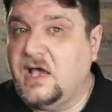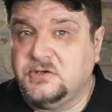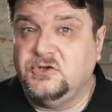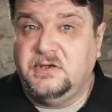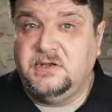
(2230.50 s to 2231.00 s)
is
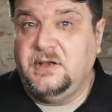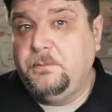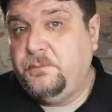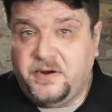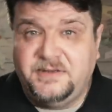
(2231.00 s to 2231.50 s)
actually
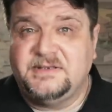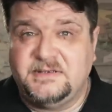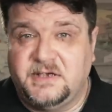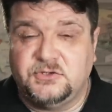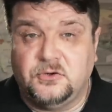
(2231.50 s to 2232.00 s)
the
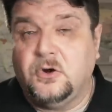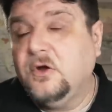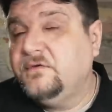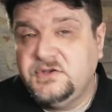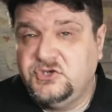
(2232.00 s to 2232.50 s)
predecessor
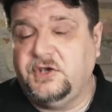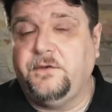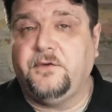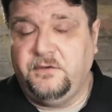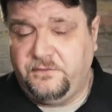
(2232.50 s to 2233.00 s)
of the
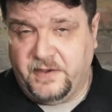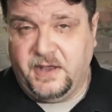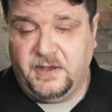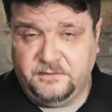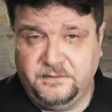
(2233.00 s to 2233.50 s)

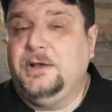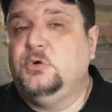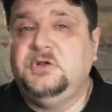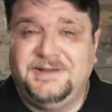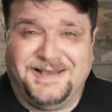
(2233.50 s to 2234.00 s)
J-35. I
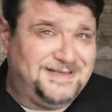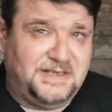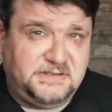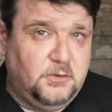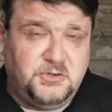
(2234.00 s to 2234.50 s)
couldn't
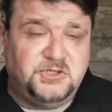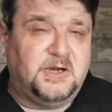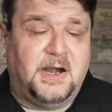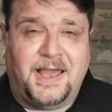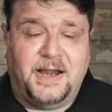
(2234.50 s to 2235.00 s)
access the
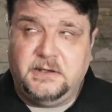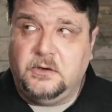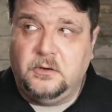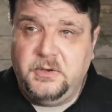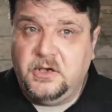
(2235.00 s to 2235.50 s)
original
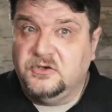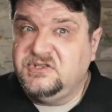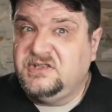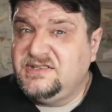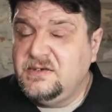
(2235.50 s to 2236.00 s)
article
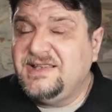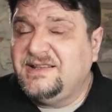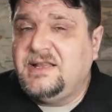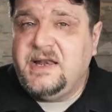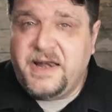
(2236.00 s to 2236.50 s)
because it seems
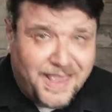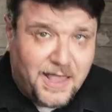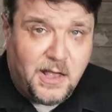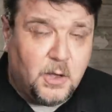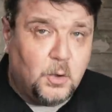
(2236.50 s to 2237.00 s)
that
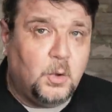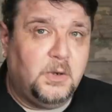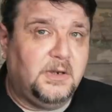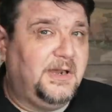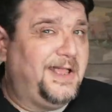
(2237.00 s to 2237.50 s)

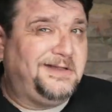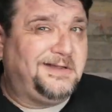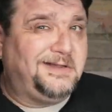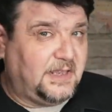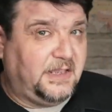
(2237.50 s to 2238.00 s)
now that
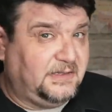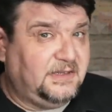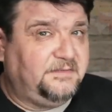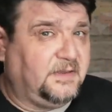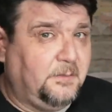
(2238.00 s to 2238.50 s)

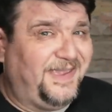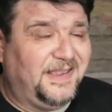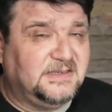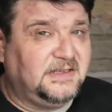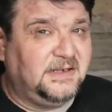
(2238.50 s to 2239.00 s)
scientific
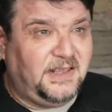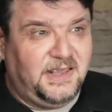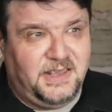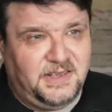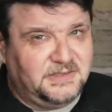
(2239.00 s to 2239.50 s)
magazine
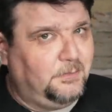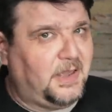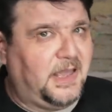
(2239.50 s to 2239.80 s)
is